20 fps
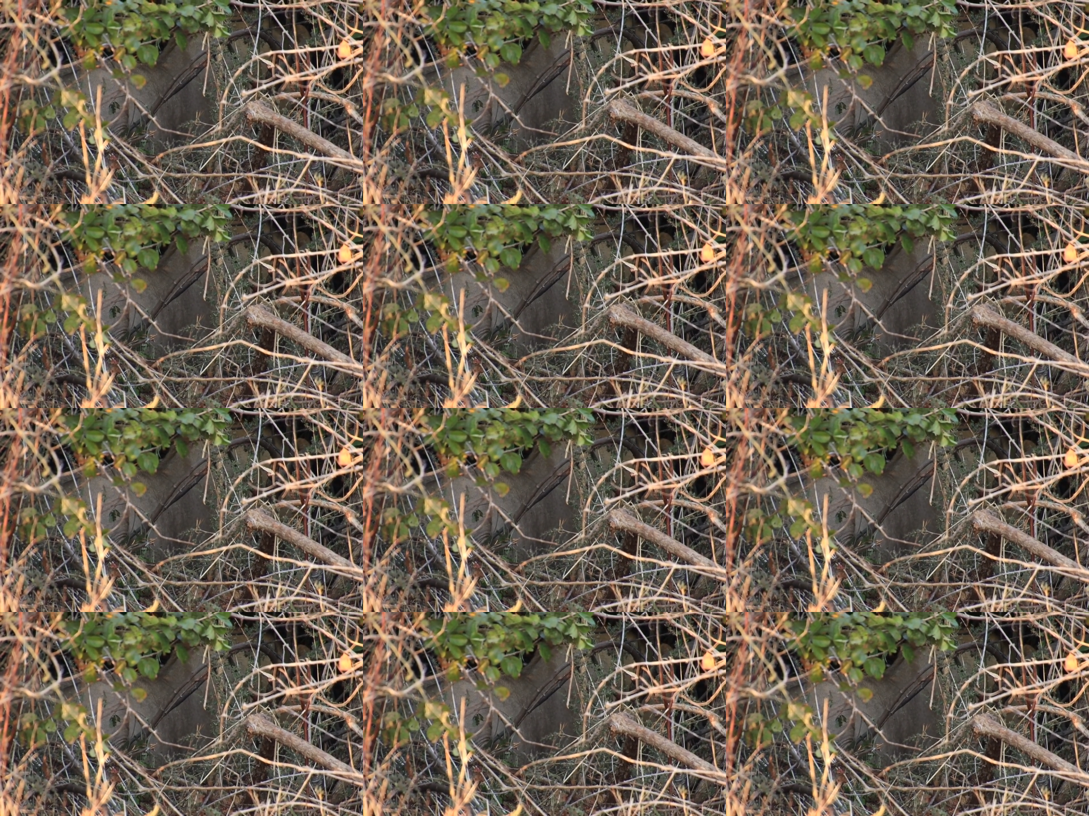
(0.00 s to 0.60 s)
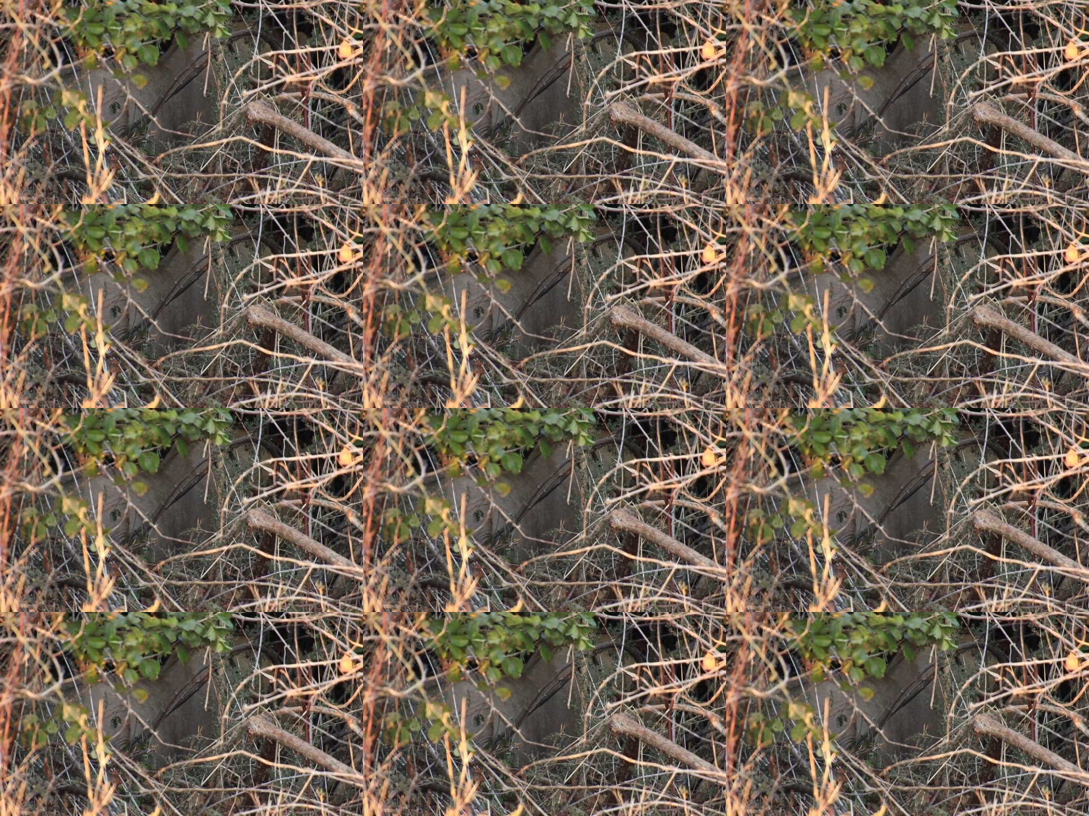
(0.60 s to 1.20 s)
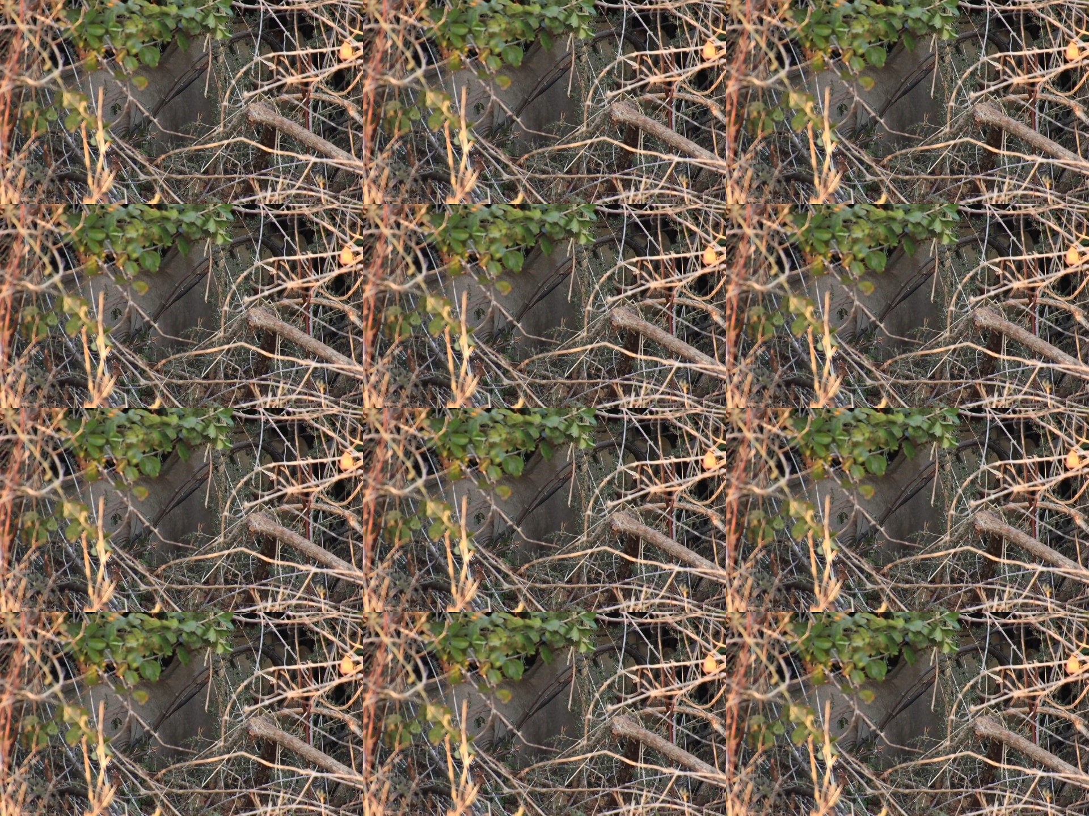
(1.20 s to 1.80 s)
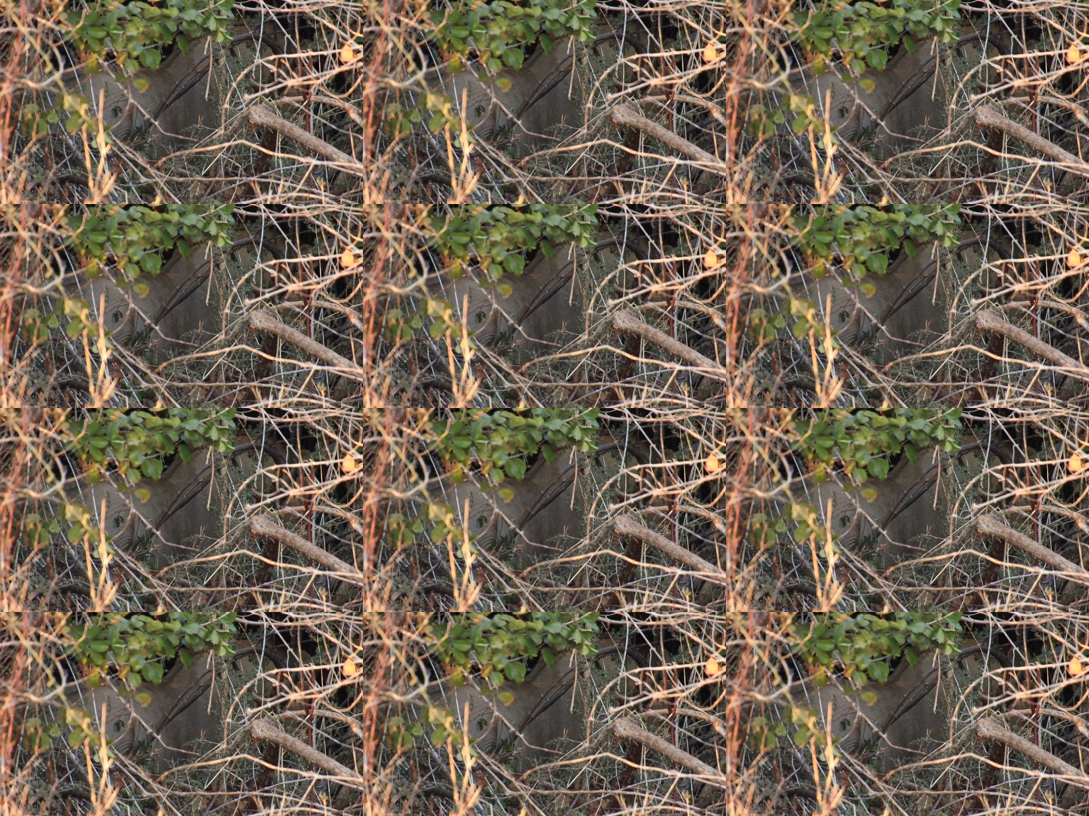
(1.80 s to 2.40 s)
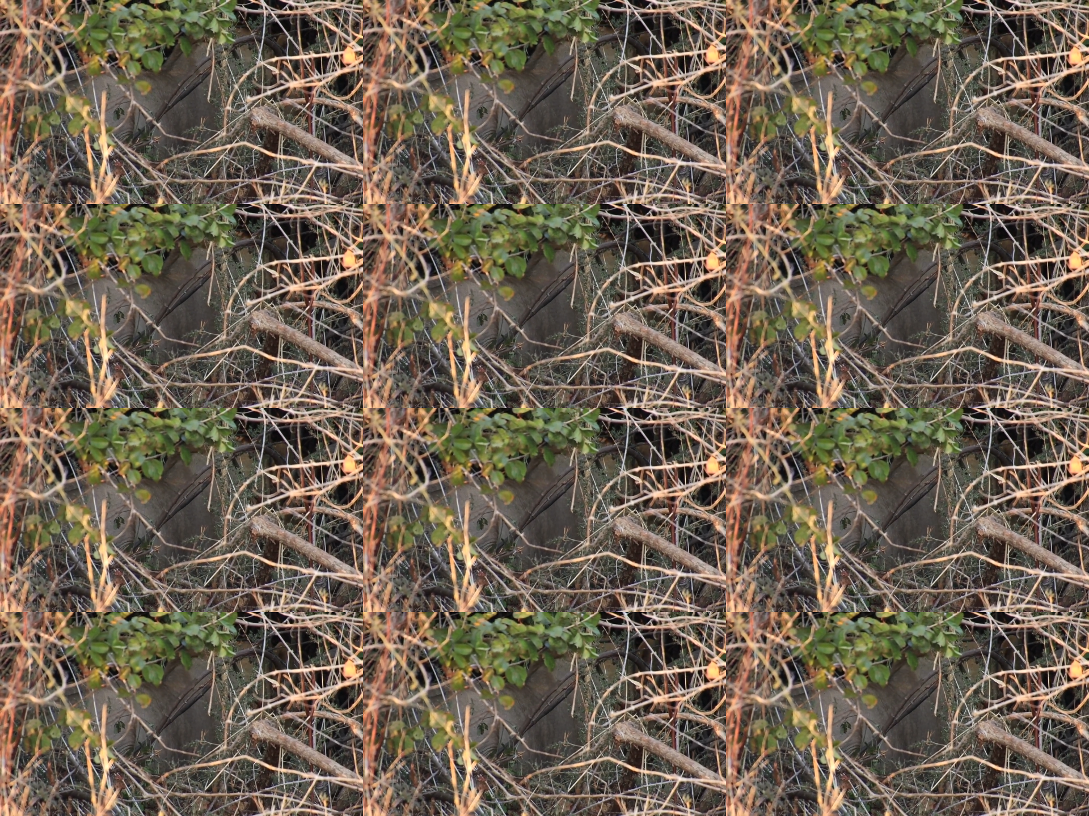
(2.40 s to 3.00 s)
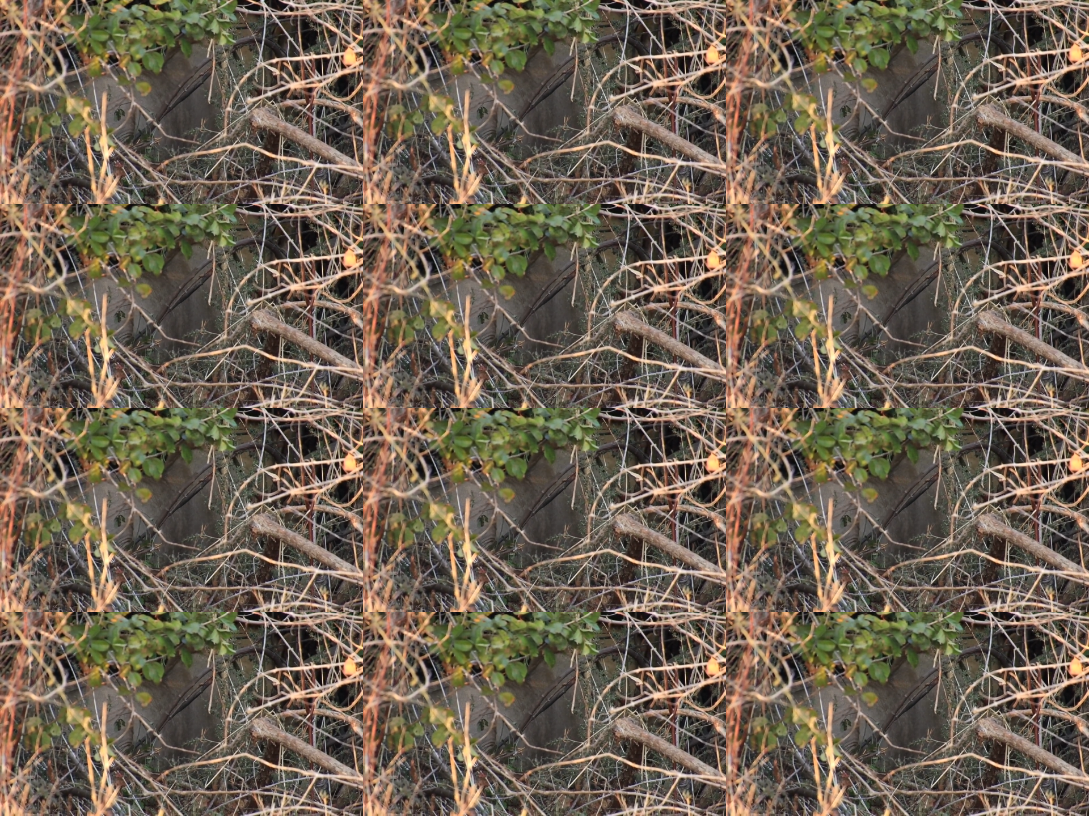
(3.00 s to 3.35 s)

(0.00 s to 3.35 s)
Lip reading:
Nobody's mouth can be seen.